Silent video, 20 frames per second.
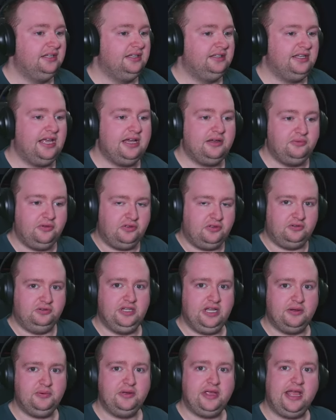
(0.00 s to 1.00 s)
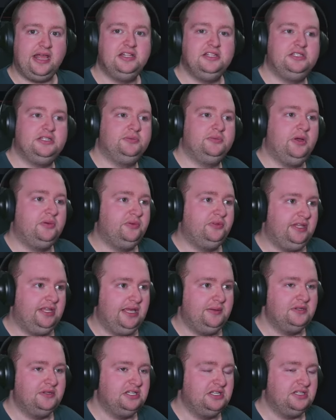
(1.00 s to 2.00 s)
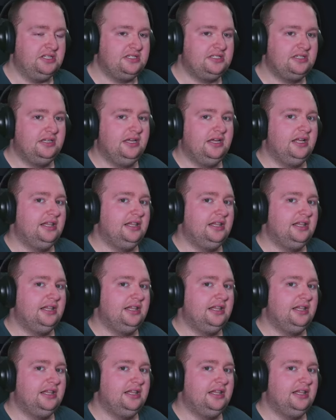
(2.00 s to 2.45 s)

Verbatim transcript: now we're getting somewhere with the images.